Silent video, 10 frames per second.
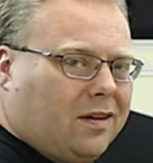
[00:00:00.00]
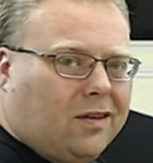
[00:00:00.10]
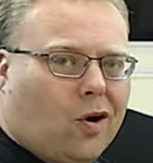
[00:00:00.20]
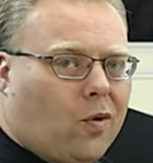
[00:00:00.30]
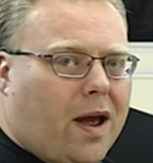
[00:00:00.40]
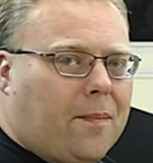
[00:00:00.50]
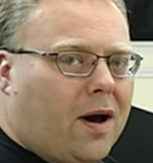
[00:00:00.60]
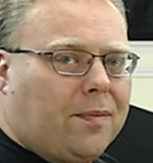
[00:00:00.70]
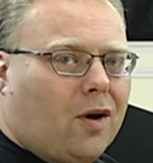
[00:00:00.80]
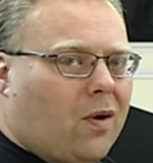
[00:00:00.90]
No ramp
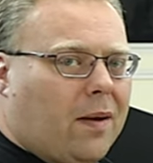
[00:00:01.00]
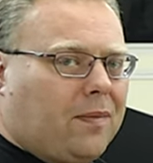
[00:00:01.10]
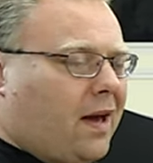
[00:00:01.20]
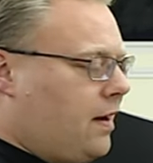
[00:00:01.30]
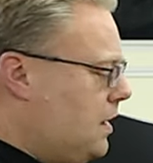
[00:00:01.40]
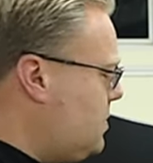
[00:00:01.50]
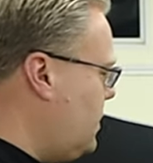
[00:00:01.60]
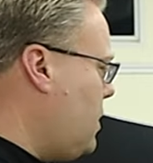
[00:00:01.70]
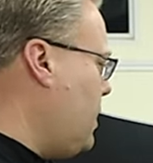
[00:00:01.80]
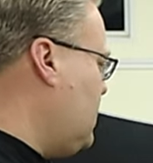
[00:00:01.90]
up, no ramp down.
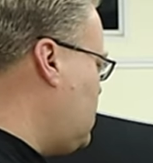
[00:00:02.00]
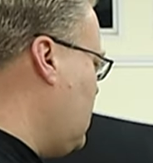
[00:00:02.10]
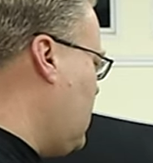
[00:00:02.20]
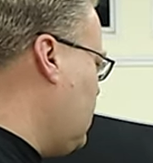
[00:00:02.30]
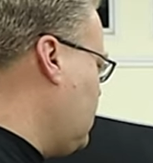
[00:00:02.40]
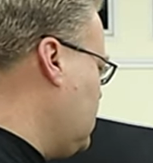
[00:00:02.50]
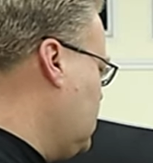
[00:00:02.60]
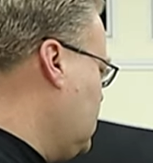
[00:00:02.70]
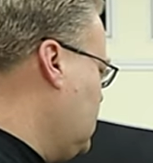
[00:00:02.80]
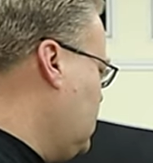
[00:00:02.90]
Instant on, instant
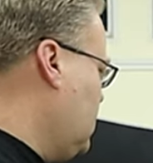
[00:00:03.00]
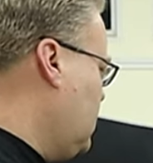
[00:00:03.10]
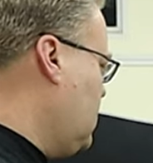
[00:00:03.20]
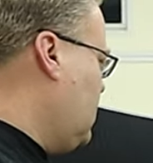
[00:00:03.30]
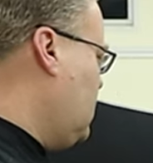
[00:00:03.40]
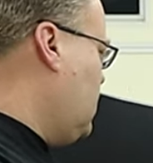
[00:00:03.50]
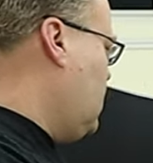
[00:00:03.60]
off.